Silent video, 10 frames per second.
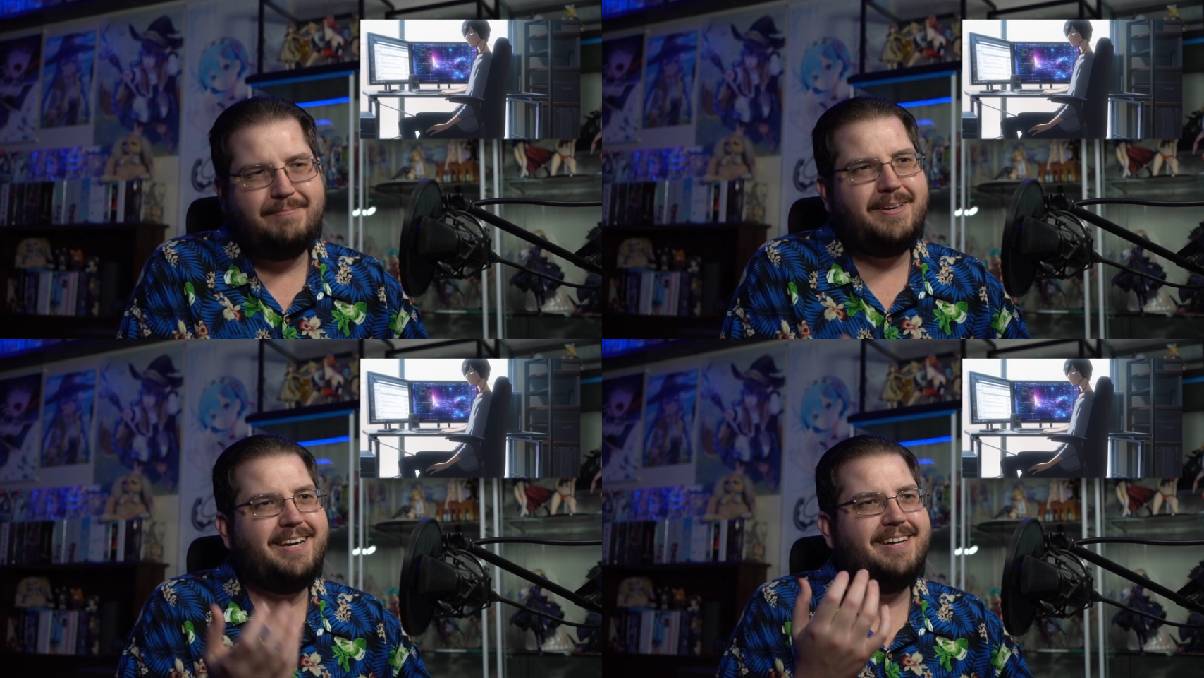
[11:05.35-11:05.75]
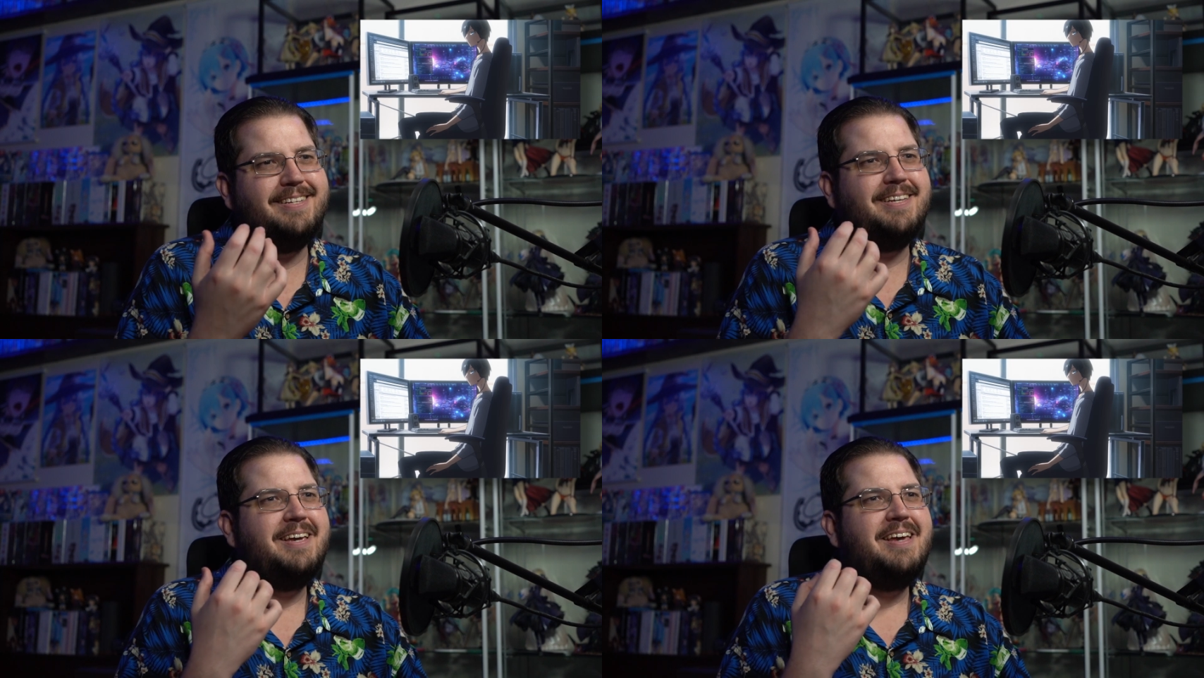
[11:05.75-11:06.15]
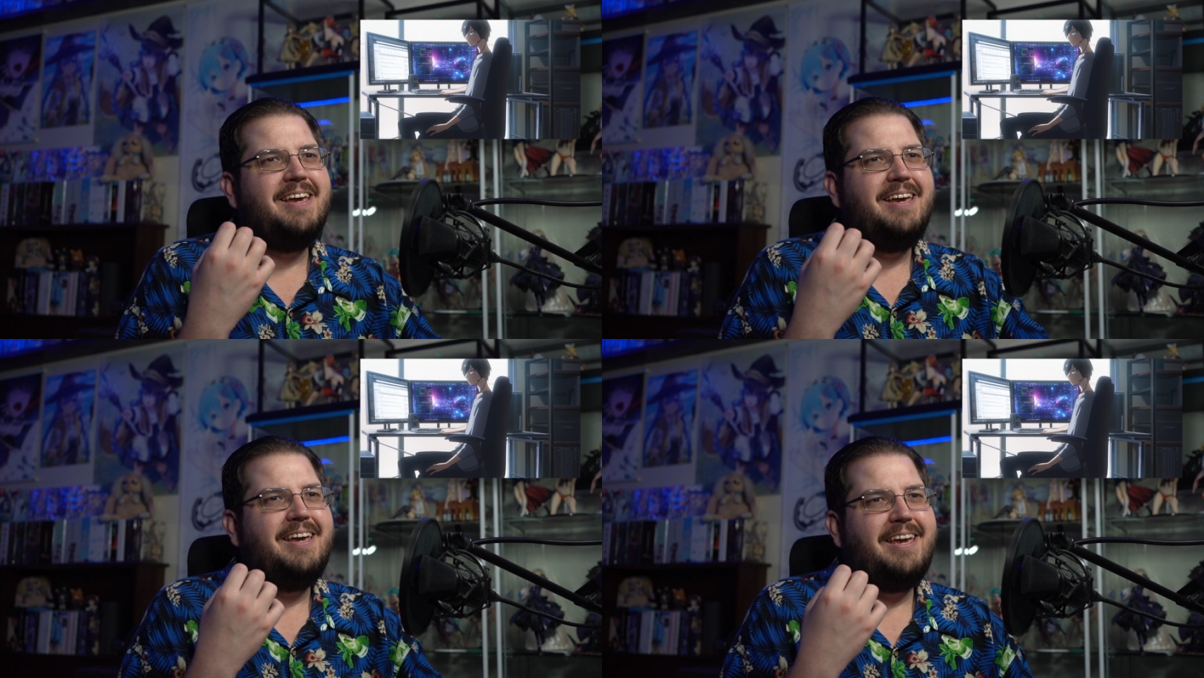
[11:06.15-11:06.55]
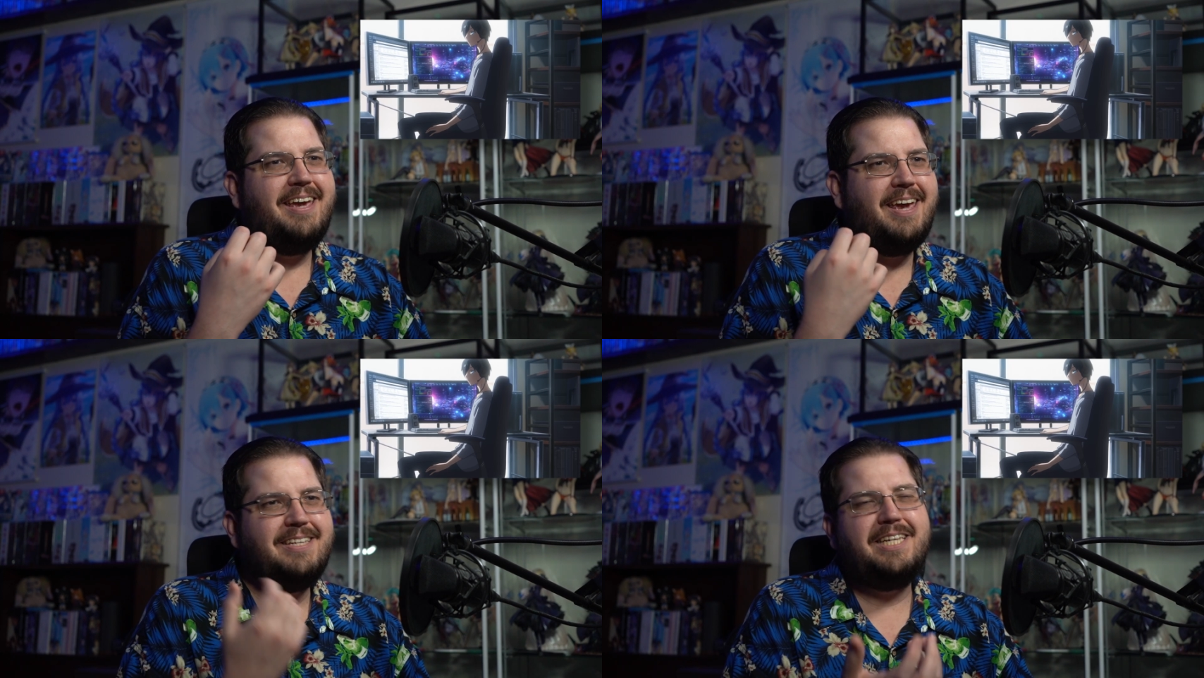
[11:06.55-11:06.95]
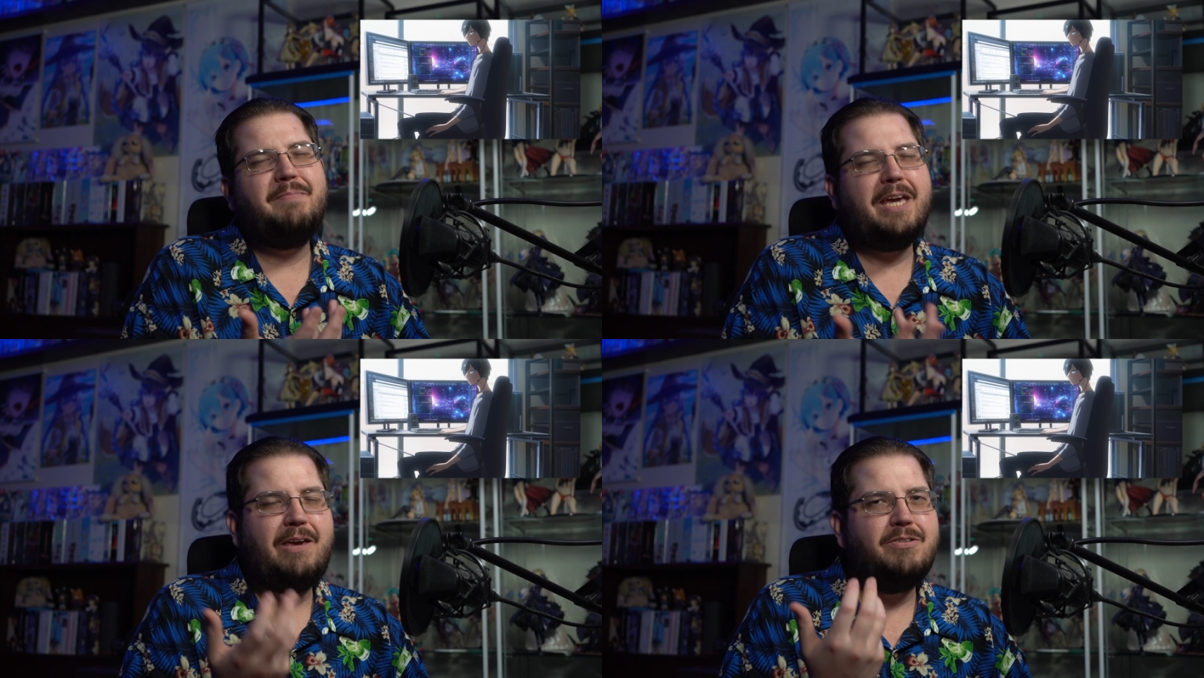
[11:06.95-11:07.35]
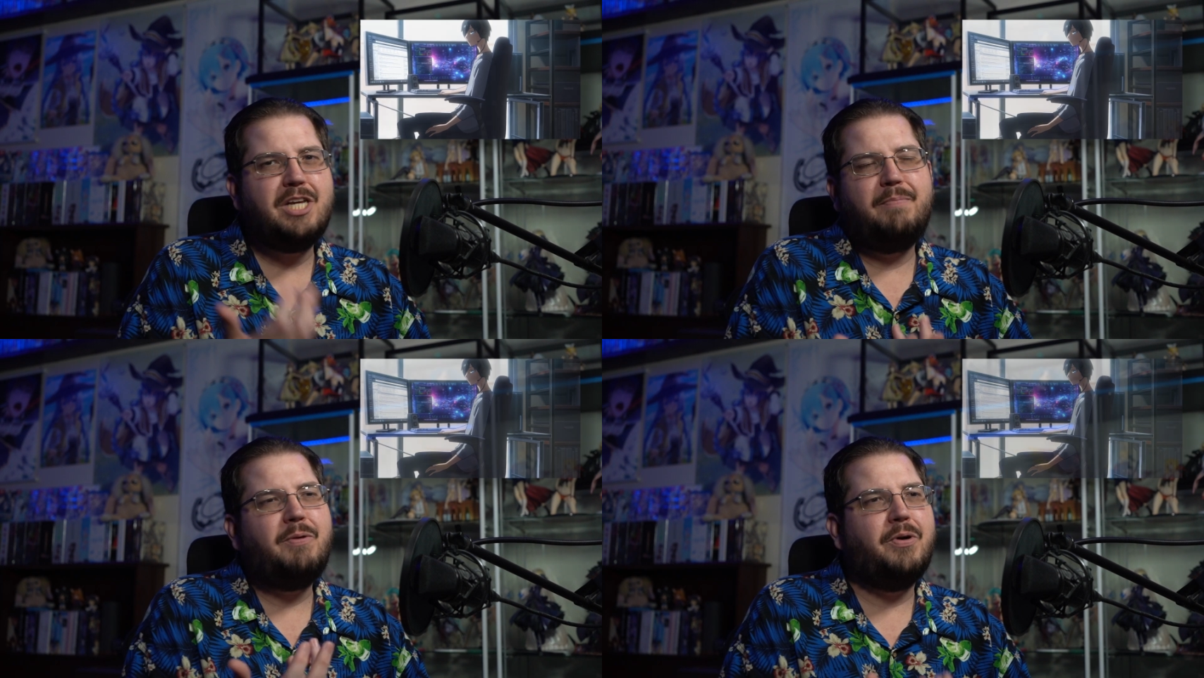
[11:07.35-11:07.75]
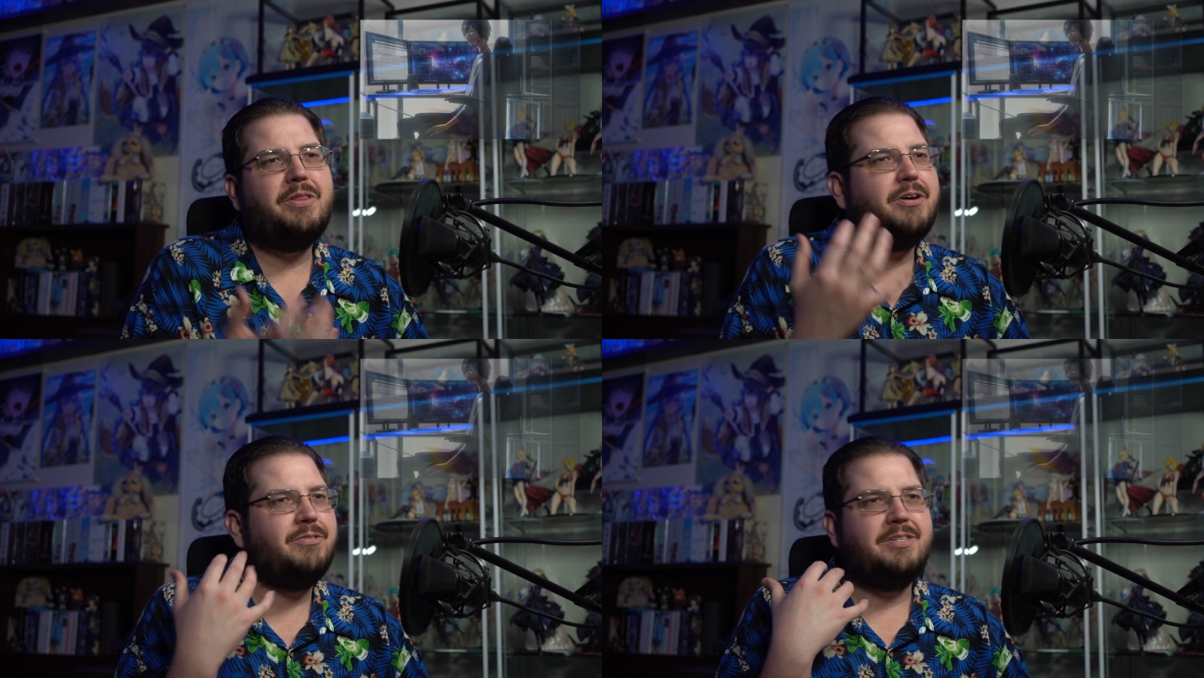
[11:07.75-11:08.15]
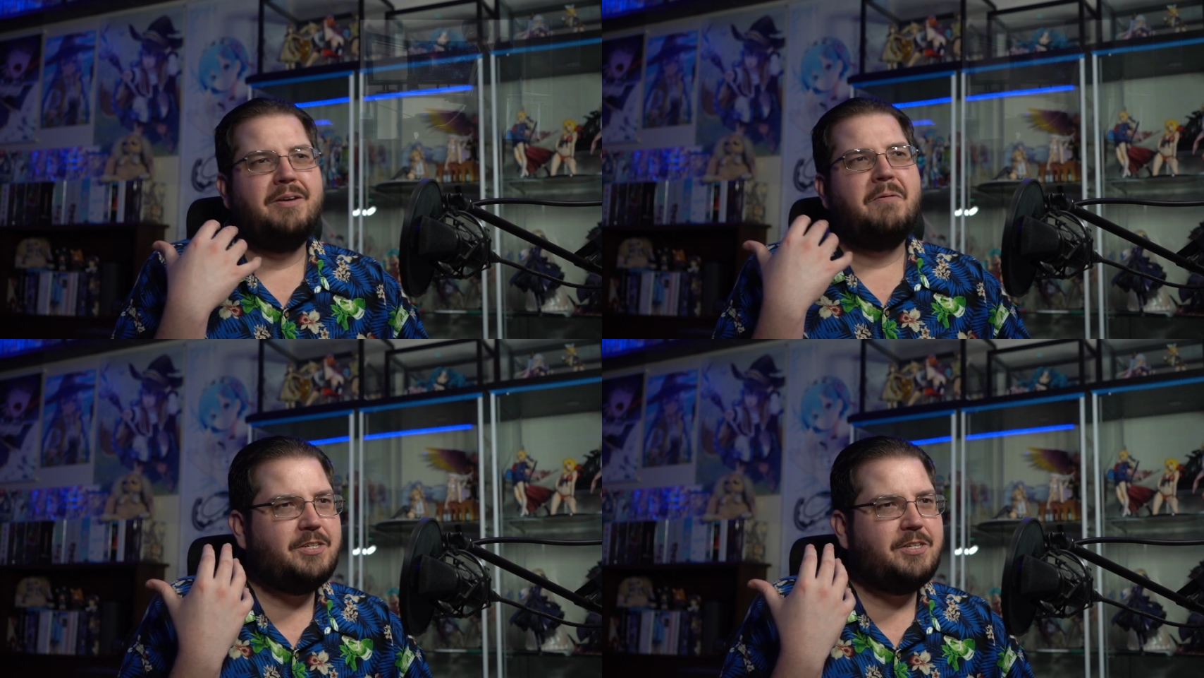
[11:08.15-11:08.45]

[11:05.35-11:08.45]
because he seemed like he was going to be one of those